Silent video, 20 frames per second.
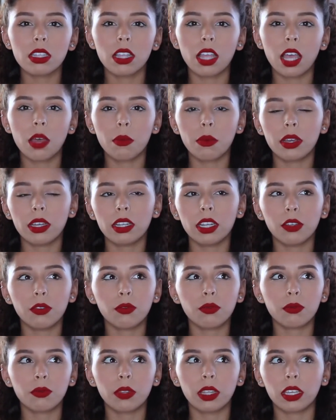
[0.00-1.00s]
I went
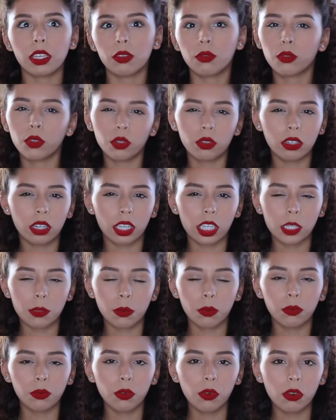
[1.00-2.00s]
like a few days
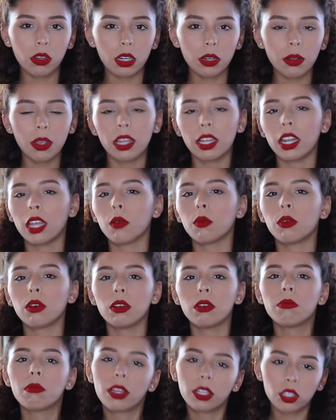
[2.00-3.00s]
before, and I
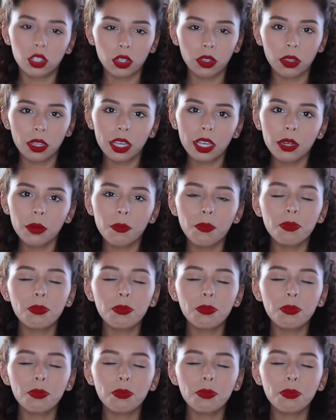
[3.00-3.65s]
will mention that.